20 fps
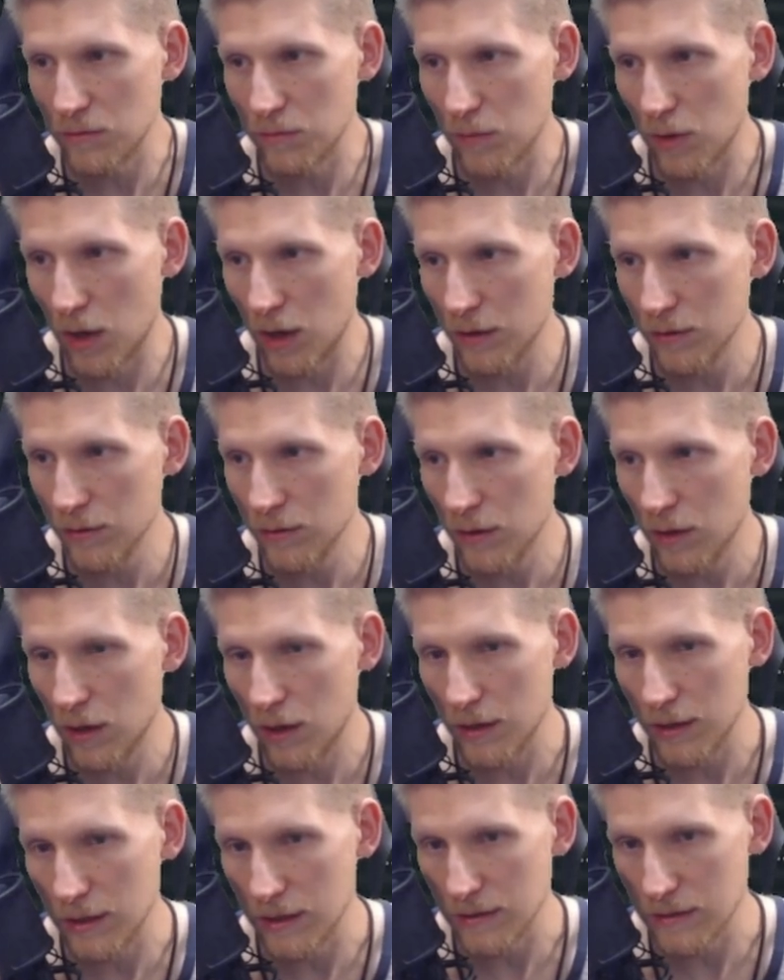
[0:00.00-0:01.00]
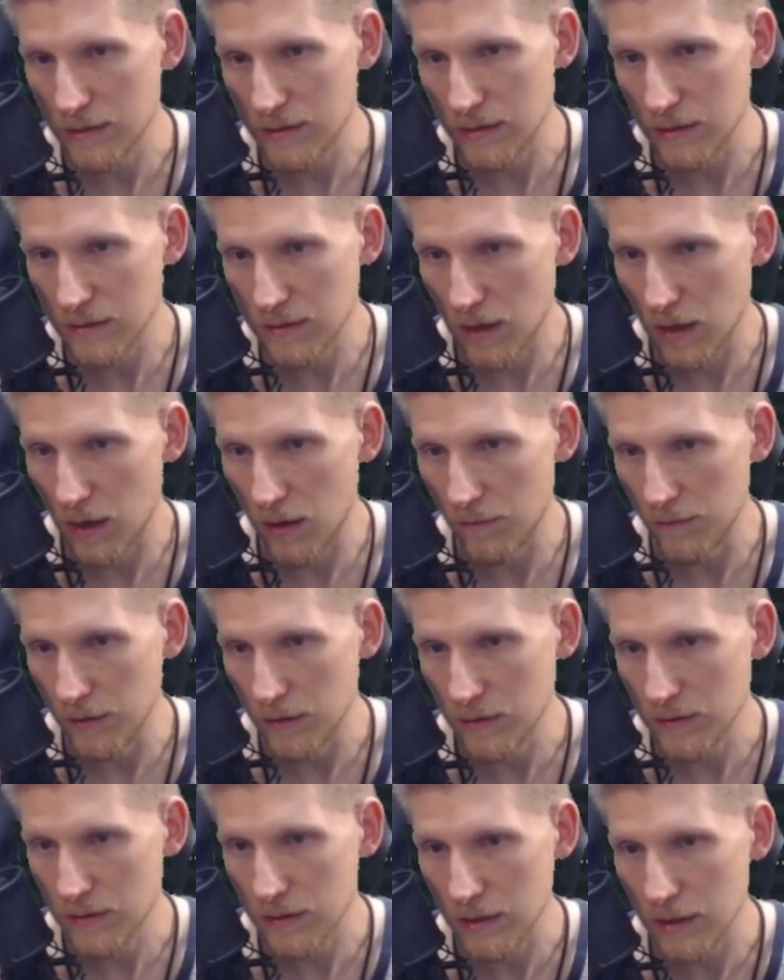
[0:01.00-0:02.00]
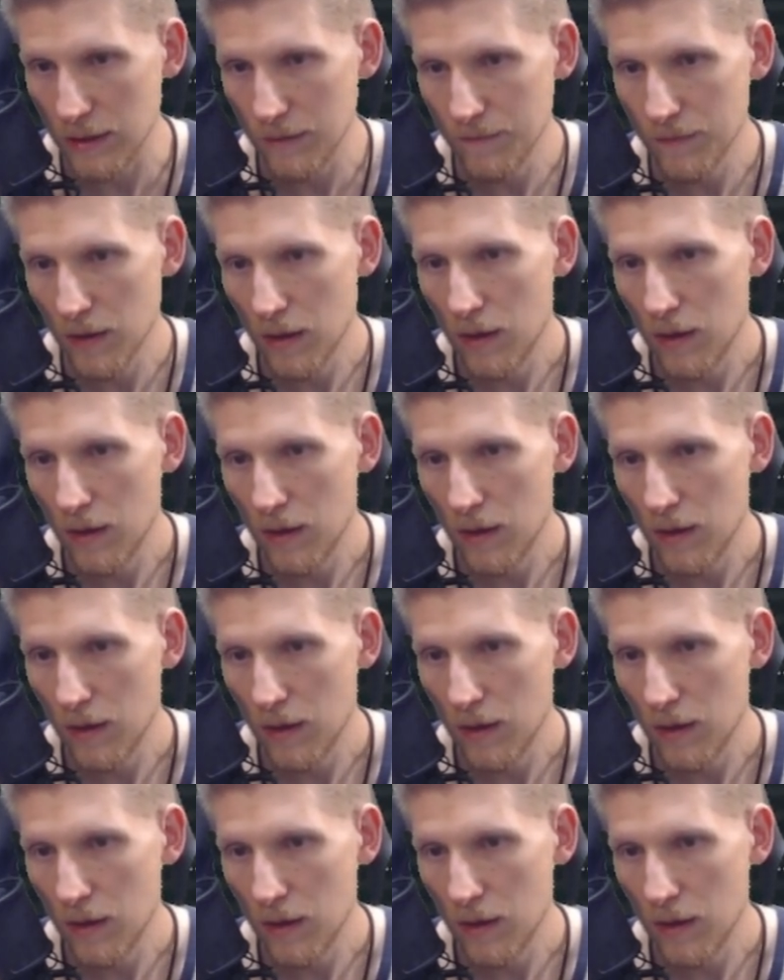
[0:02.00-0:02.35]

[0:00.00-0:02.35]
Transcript: modern audiences, obviously.